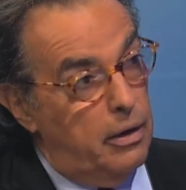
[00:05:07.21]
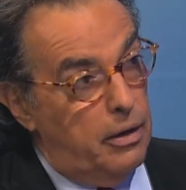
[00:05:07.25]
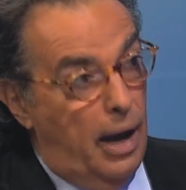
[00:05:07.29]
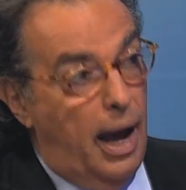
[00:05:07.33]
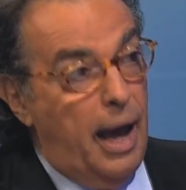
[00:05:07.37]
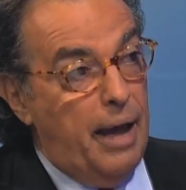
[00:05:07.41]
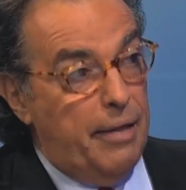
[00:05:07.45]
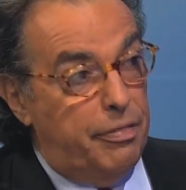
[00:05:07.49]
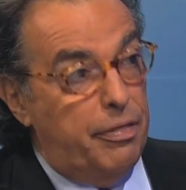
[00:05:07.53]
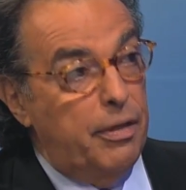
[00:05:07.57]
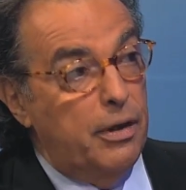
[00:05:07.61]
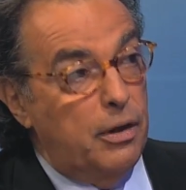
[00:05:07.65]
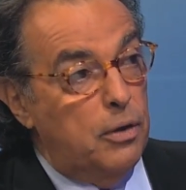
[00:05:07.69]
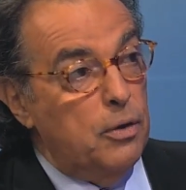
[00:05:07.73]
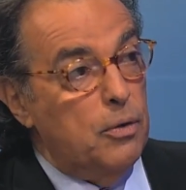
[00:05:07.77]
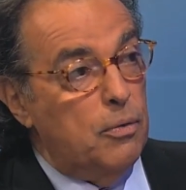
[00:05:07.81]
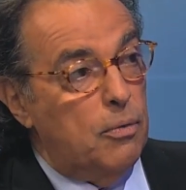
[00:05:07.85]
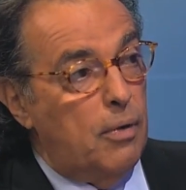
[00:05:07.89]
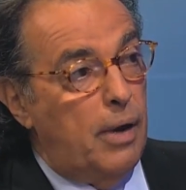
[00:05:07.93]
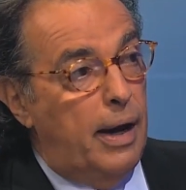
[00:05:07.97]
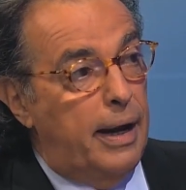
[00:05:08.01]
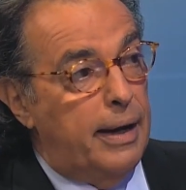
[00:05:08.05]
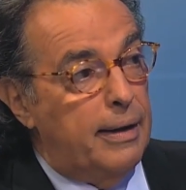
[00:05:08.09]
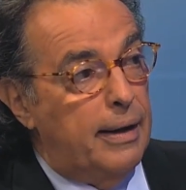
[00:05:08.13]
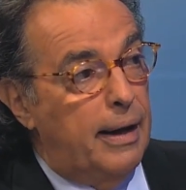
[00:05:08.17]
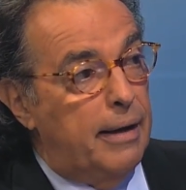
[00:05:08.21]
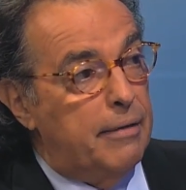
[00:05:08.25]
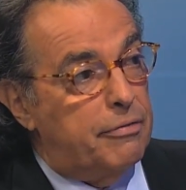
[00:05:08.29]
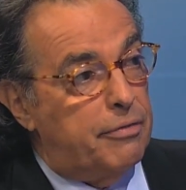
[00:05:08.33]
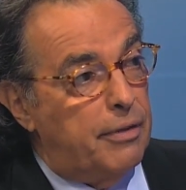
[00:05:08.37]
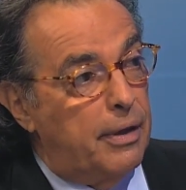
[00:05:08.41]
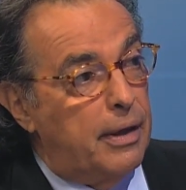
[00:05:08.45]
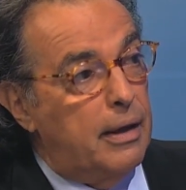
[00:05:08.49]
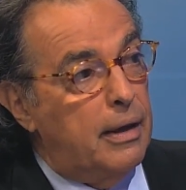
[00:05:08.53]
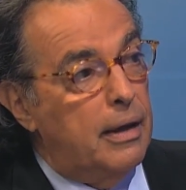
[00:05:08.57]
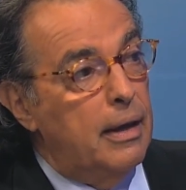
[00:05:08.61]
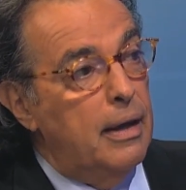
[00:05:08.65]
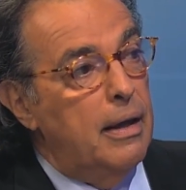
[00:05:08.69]
I think you're right. I
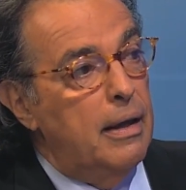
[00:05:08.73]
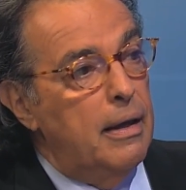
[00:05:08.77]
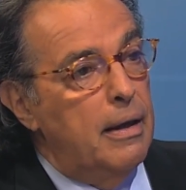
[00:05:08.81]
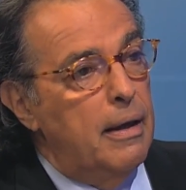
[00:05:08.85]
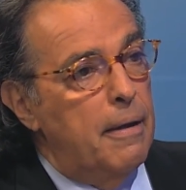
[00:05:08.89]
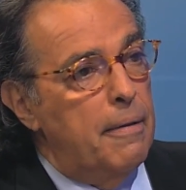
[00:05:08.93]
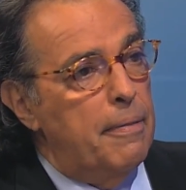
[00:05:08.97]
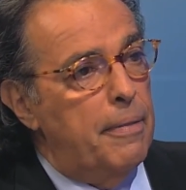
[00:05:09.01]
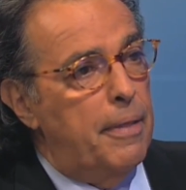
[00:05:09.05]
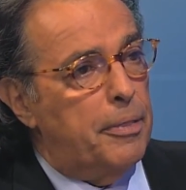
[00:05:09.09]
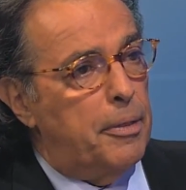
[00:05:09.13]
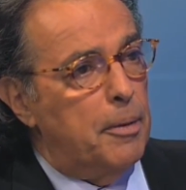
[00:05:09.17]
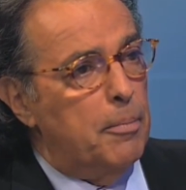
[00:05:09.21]
think that